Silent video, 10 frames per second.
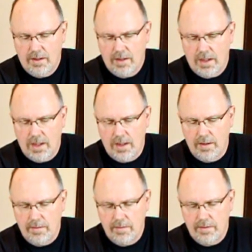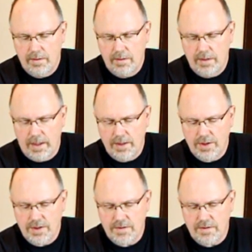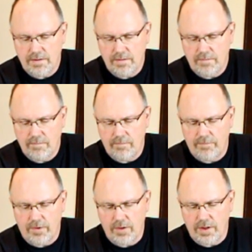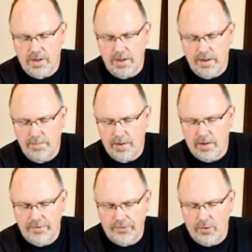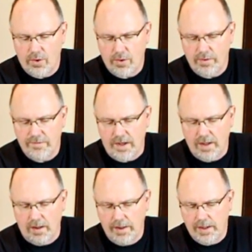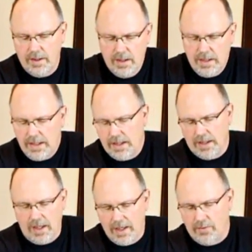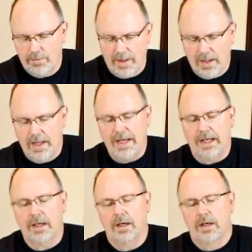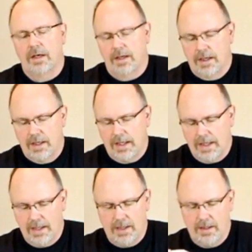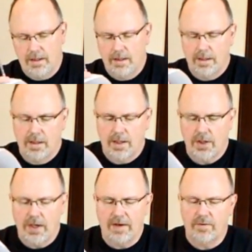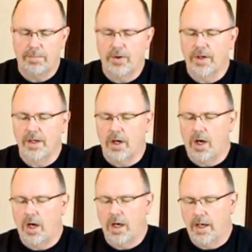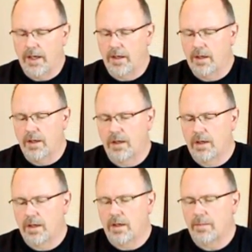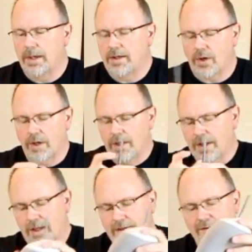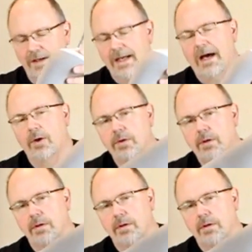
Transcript: not just vertically but also horizontally in line with my leg. And you have to put it on by turning it inside out.